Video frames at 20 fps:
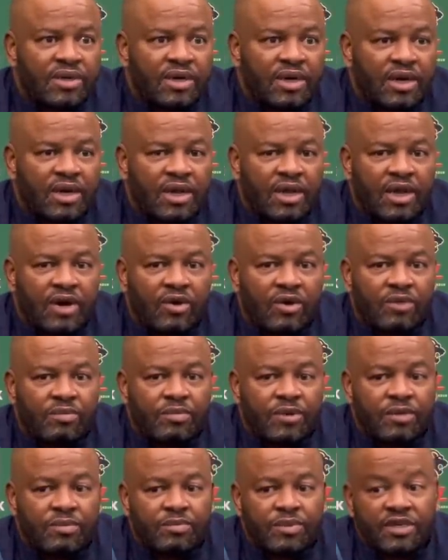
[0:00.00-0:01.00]
had they not
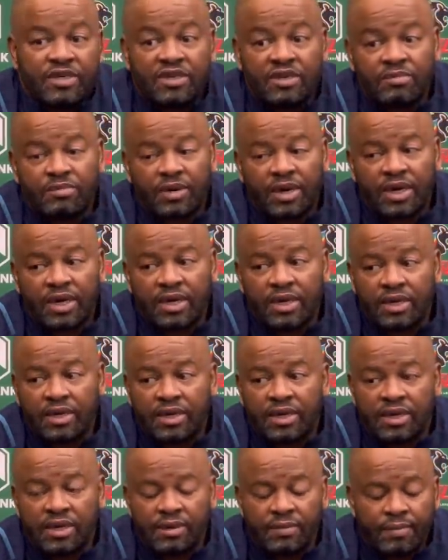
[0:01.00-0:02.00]
been beaten by
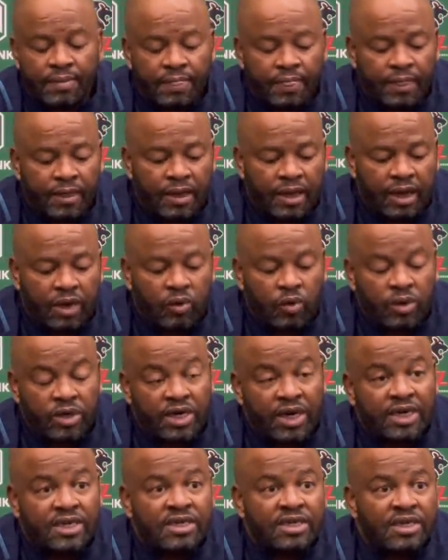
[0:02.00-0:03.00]

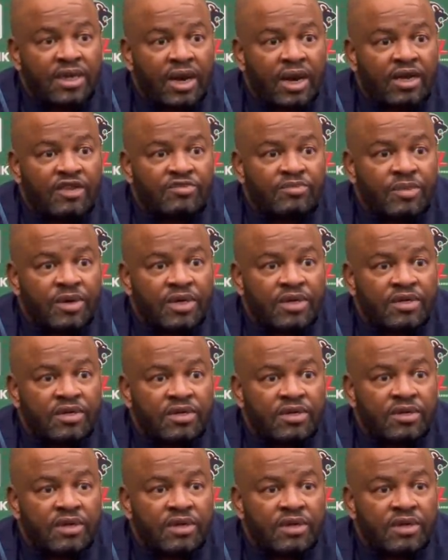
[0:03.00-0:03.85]
Wydad in the last match.